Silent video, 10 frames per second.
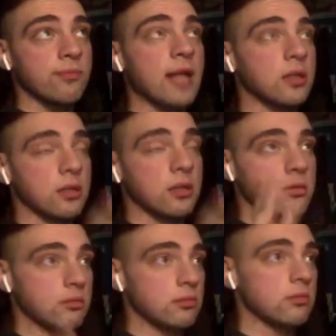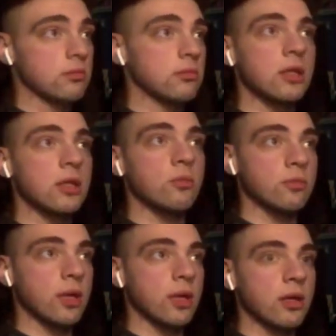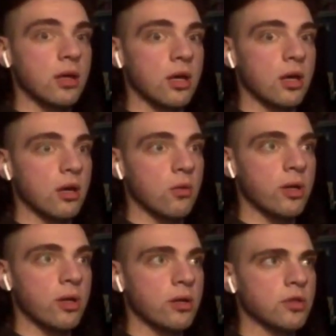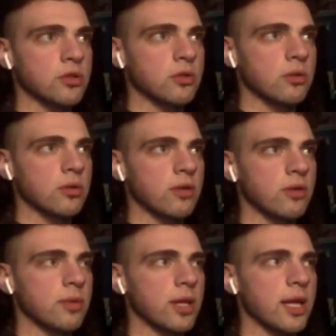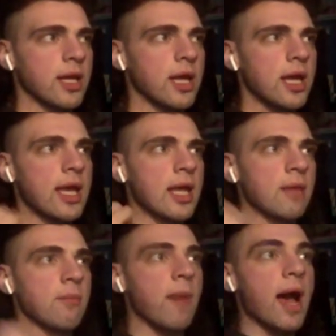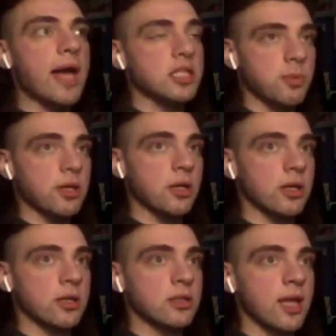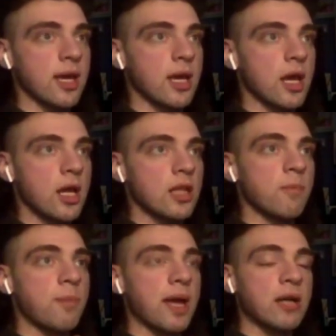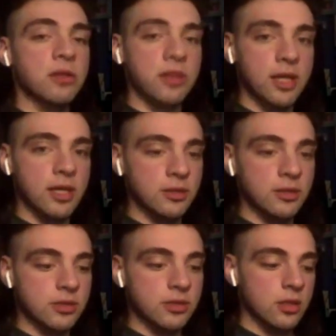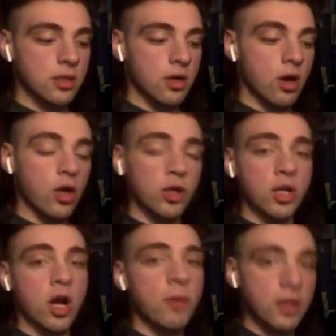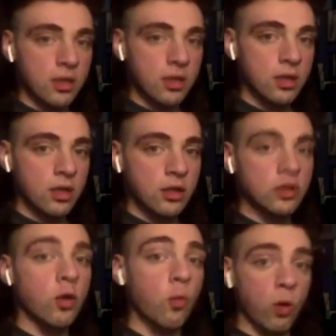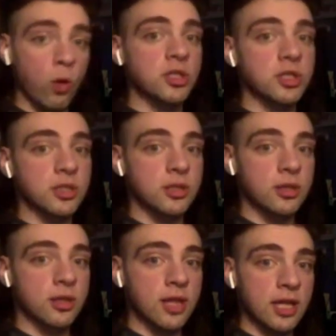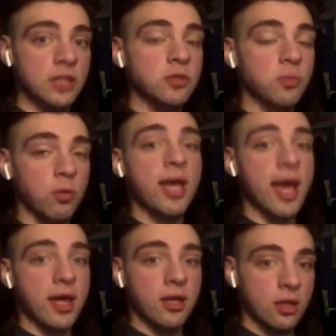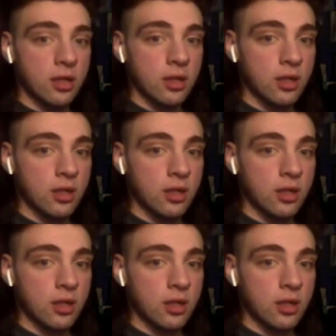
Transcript: not to get like weird and personal or whatever, but like in my experience, like the better things are going, the worse things will get.